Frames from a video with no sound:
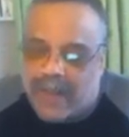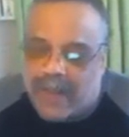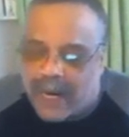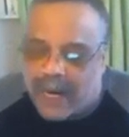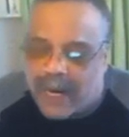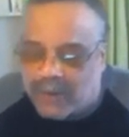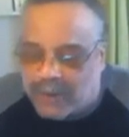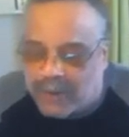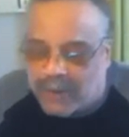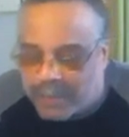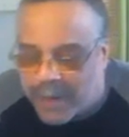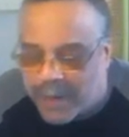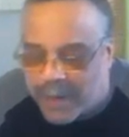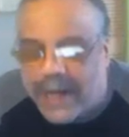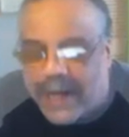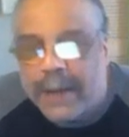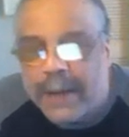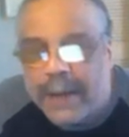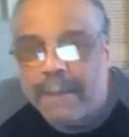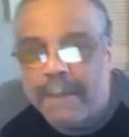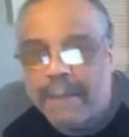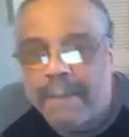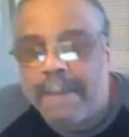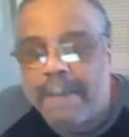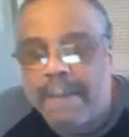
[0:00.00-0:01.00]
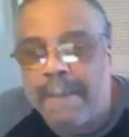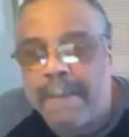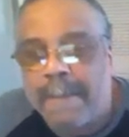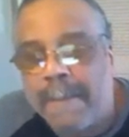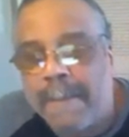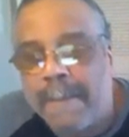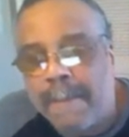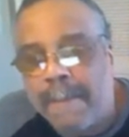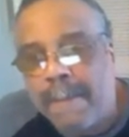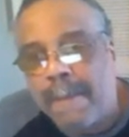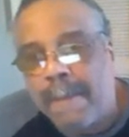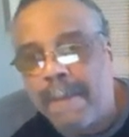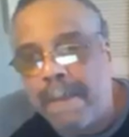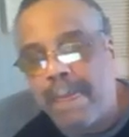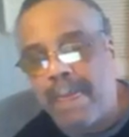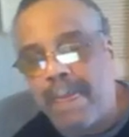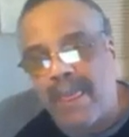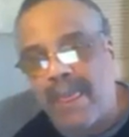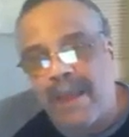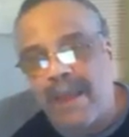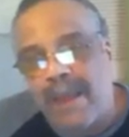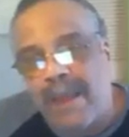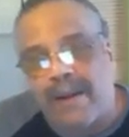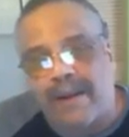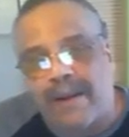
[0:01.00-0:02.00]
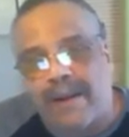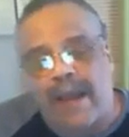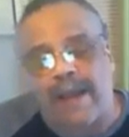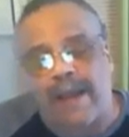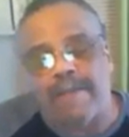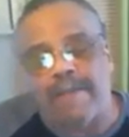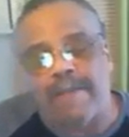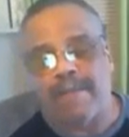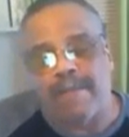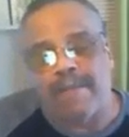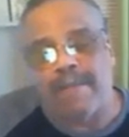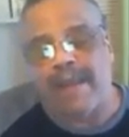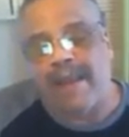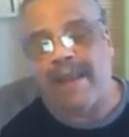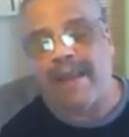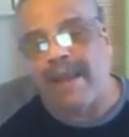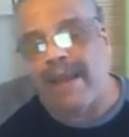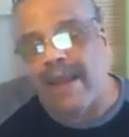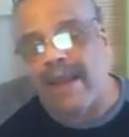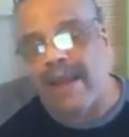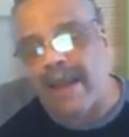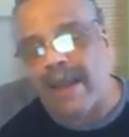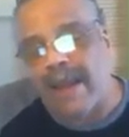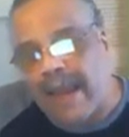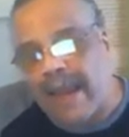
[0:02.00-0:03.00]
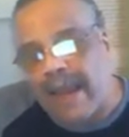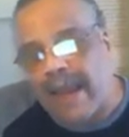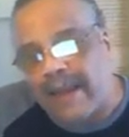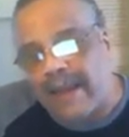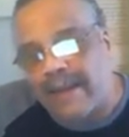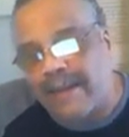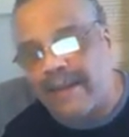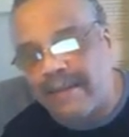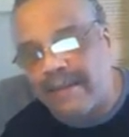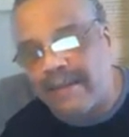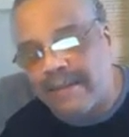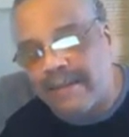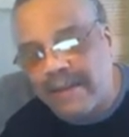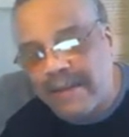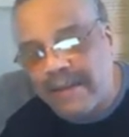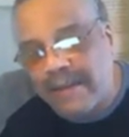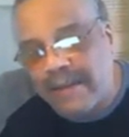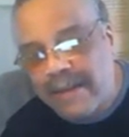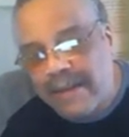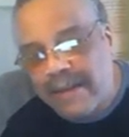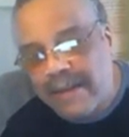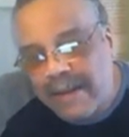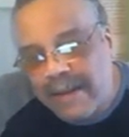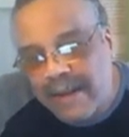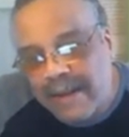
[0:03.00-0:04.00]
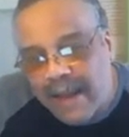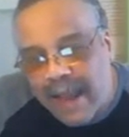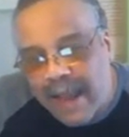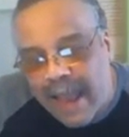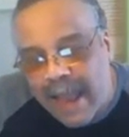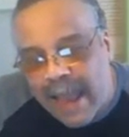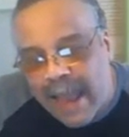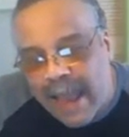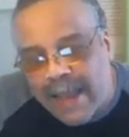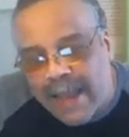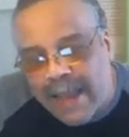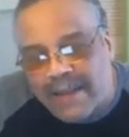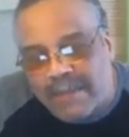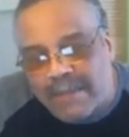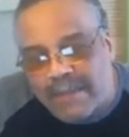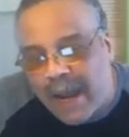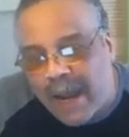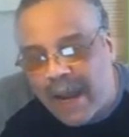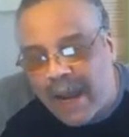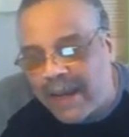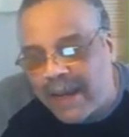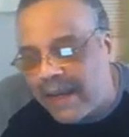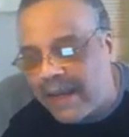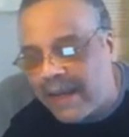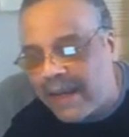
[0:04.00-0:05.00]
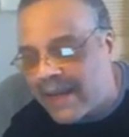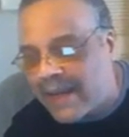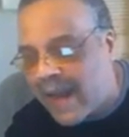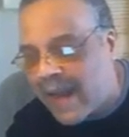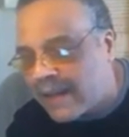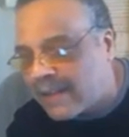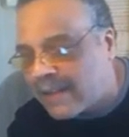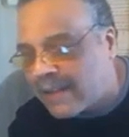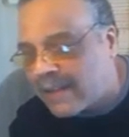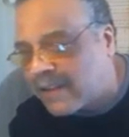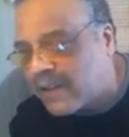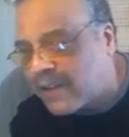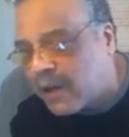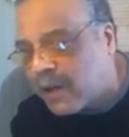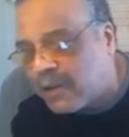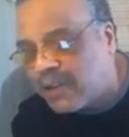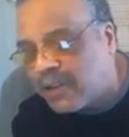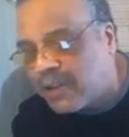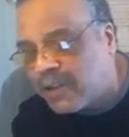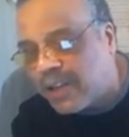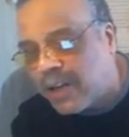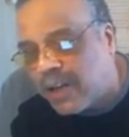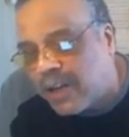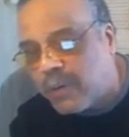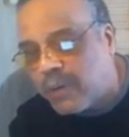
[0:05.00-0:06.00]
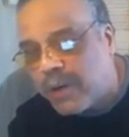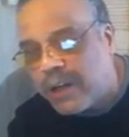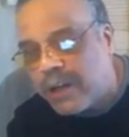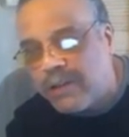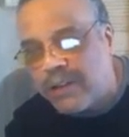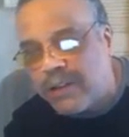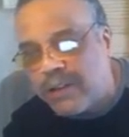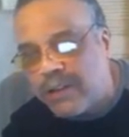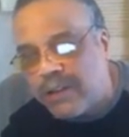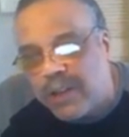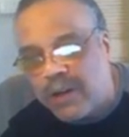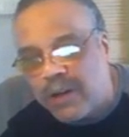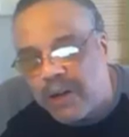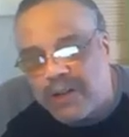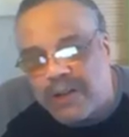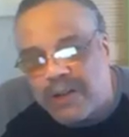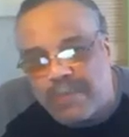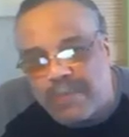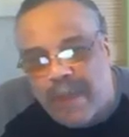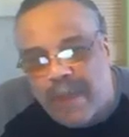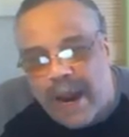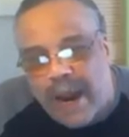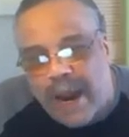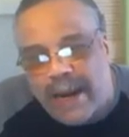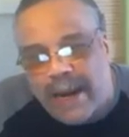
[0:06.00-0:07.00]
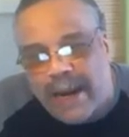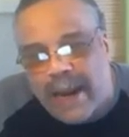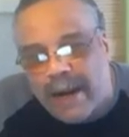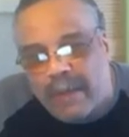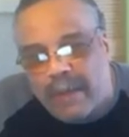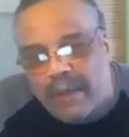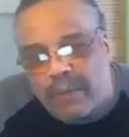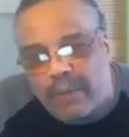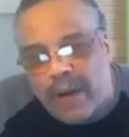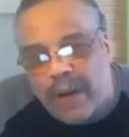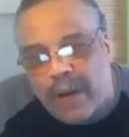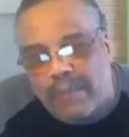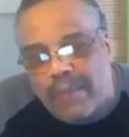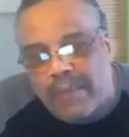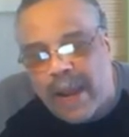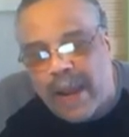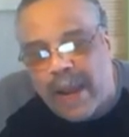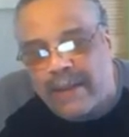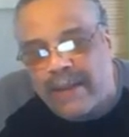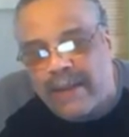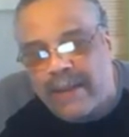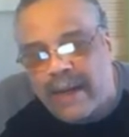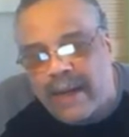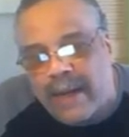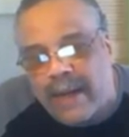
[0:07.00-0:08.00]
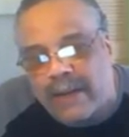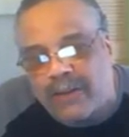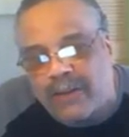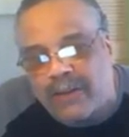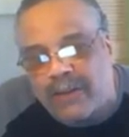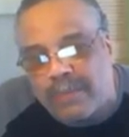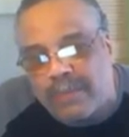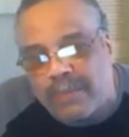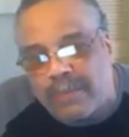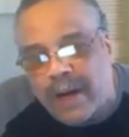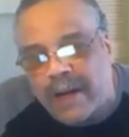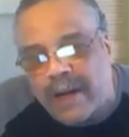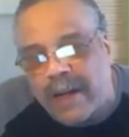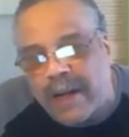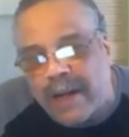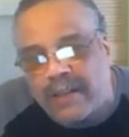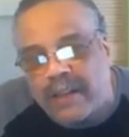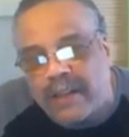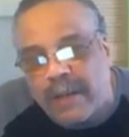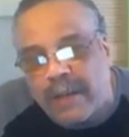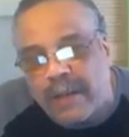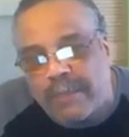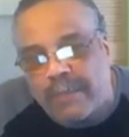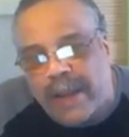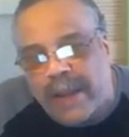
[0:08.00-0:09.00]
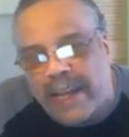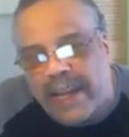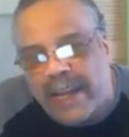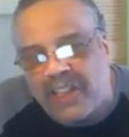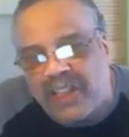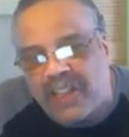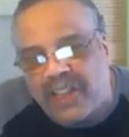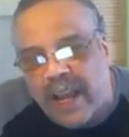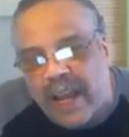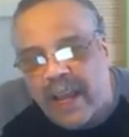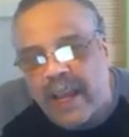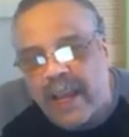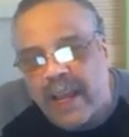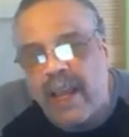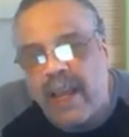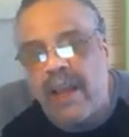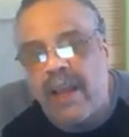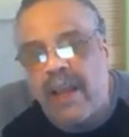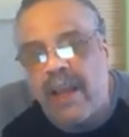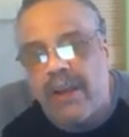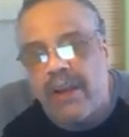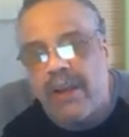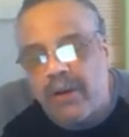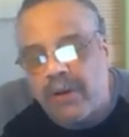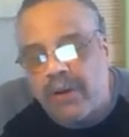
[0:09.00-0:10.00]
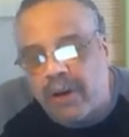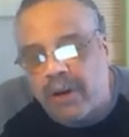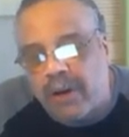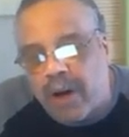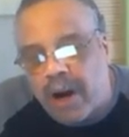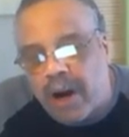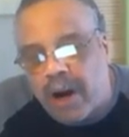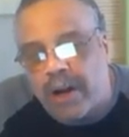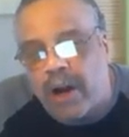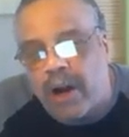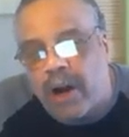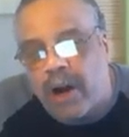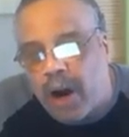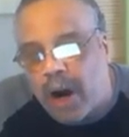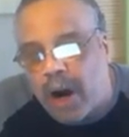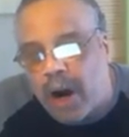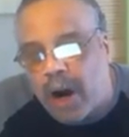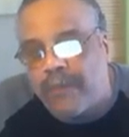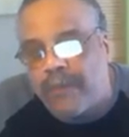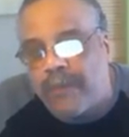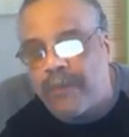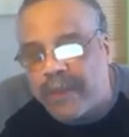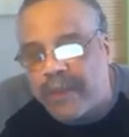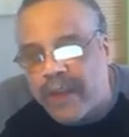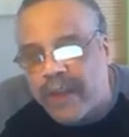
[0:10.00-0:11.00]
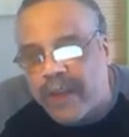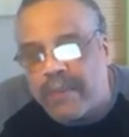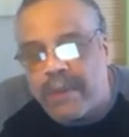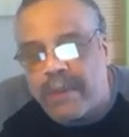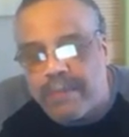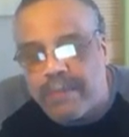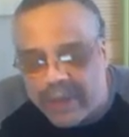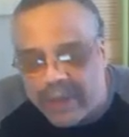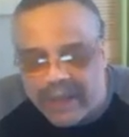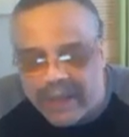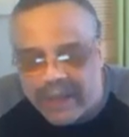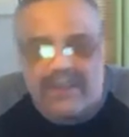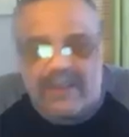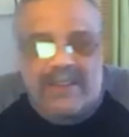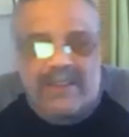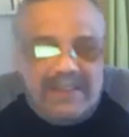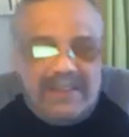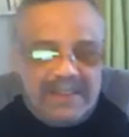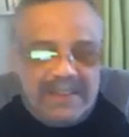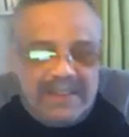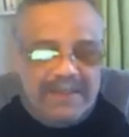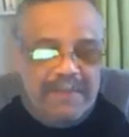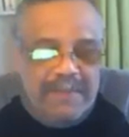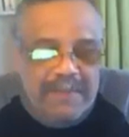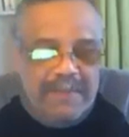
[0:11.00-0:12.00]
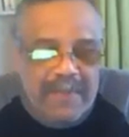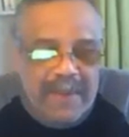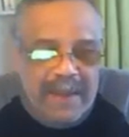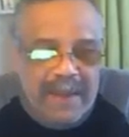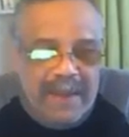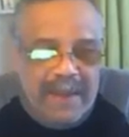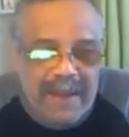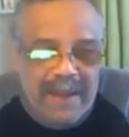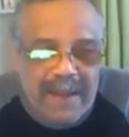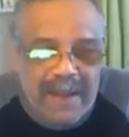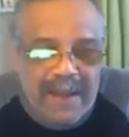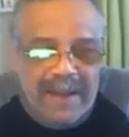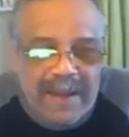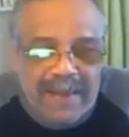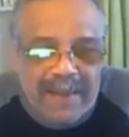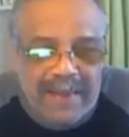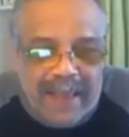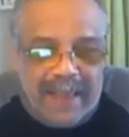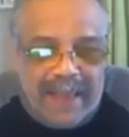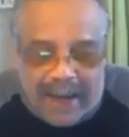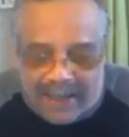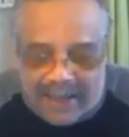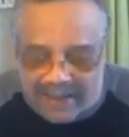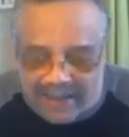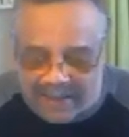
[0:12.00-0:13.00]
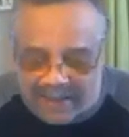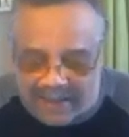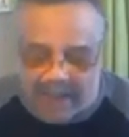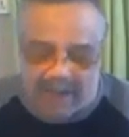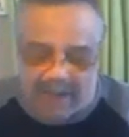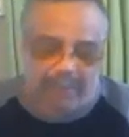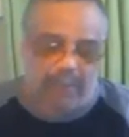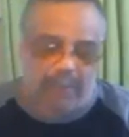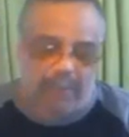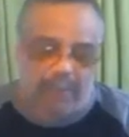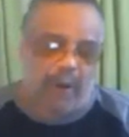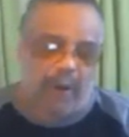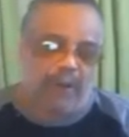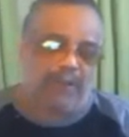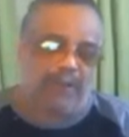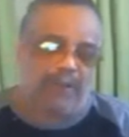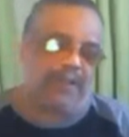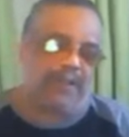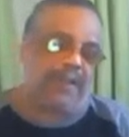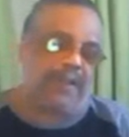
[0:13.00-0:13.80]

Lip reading: extra money. Okay. And as a MyEcon associate, when you show somebody how to bring back that extra money into their paycheck, you're going to offer them a business. They can take a portion